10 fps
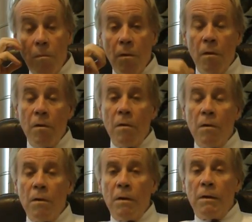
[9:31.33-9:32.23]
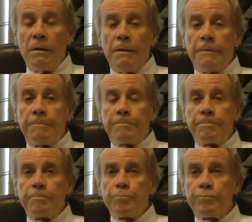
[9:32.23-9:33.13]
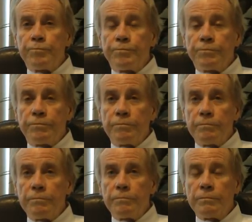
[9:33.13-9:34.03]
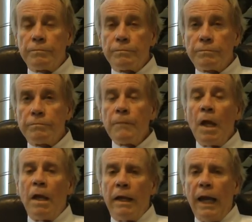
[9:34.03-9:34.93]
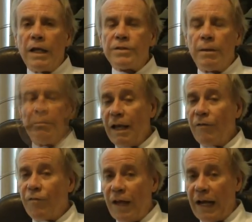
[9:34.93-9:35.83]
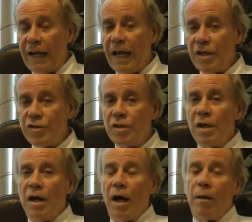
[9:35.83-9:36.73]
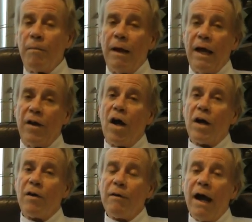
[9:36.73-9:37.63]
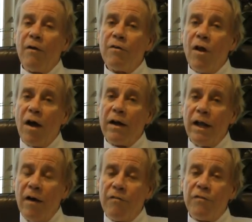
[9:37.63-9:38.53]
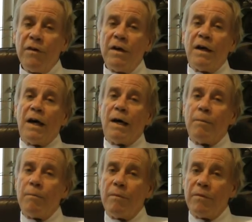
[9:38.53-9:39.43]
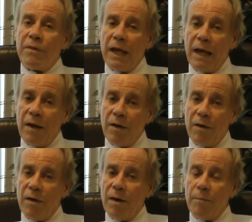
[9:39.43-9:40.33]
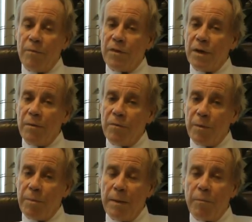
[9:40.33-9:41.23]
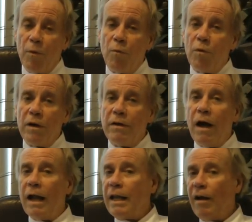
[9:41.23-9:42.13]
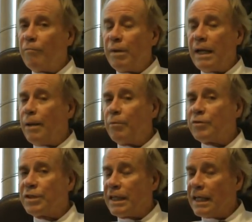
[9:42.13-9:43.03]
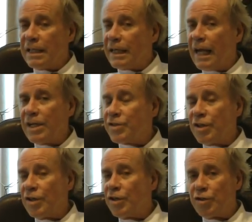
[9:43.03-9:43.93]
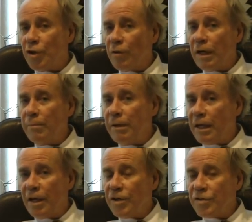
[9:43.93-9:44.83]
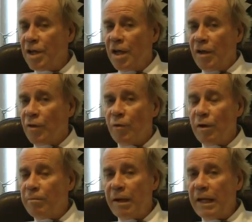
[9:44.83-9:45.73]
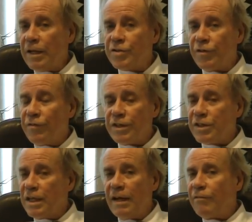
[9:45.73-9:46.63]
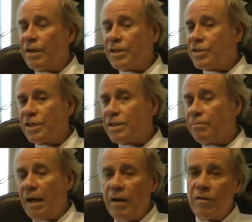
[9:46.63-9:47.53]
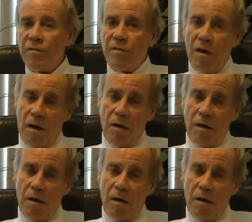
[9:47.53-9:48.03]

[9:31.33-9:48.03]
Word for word: And if it had, would he would would, would he win? Yeah. So if that case um, had hung around long enough, um, they um, the the people would not have been able to get the case to the jury because there would have been insufficient evidence as a matter of law.